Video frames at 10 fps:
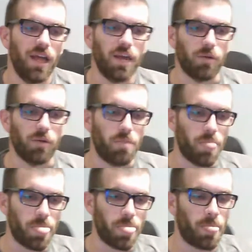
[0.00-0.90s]
Anyway,
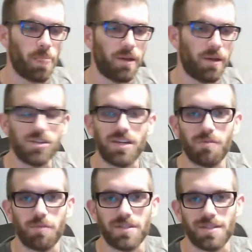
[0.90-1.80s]
I should
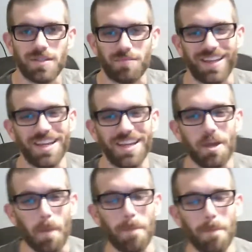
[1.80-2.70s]
come up with some like
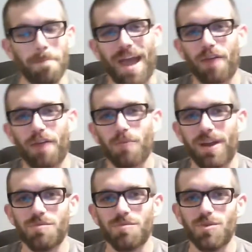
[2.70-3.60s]

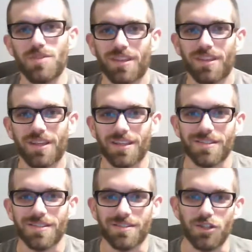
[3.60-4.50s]
background music thing
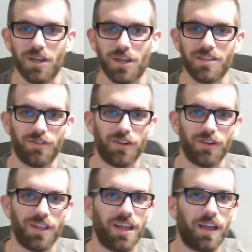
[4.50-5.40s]
that's just for
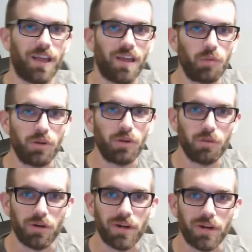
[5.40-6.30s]
like computer
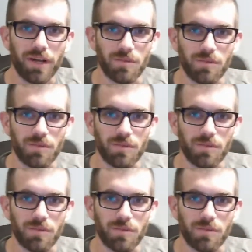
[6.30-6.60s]
programs.